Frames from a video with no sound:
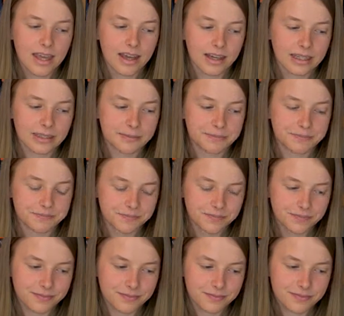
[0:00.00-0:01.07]
a
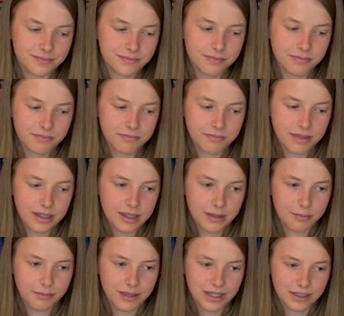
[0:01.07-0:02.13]

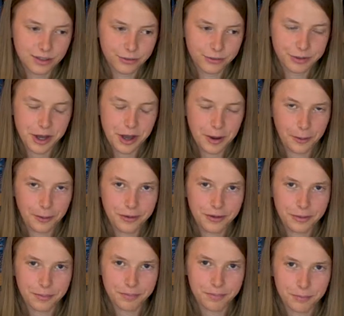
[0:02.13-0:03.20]
piece of code,
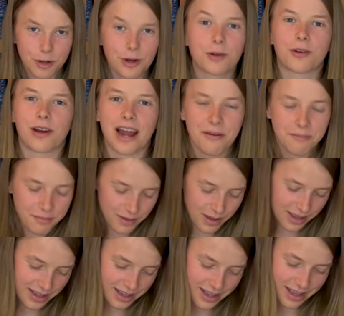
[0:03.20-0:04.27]
a program,
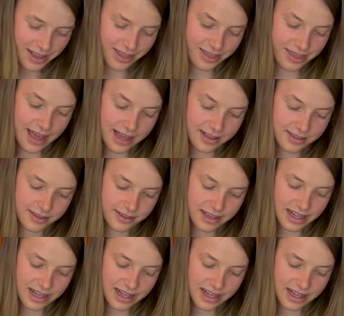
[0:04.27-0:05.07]
that